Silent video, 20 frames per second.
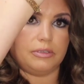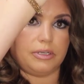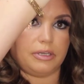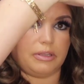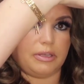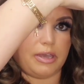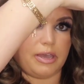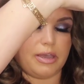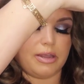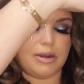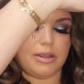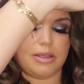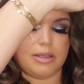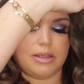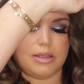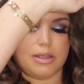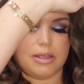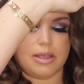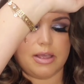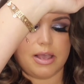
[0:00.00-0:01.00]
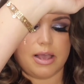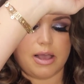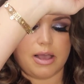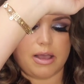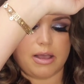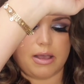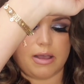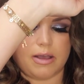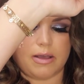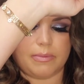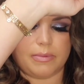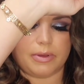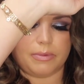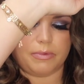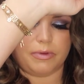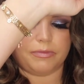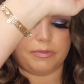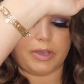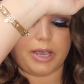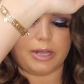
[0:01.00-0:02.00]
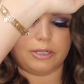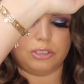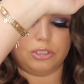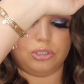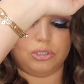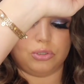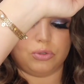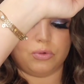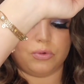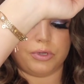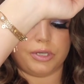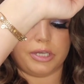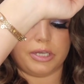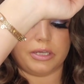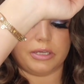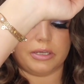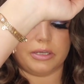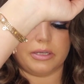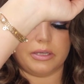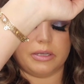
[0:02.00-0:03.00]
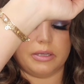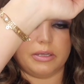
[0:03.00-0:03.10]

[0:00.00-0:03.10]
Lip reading: Look at that. We've got Joy.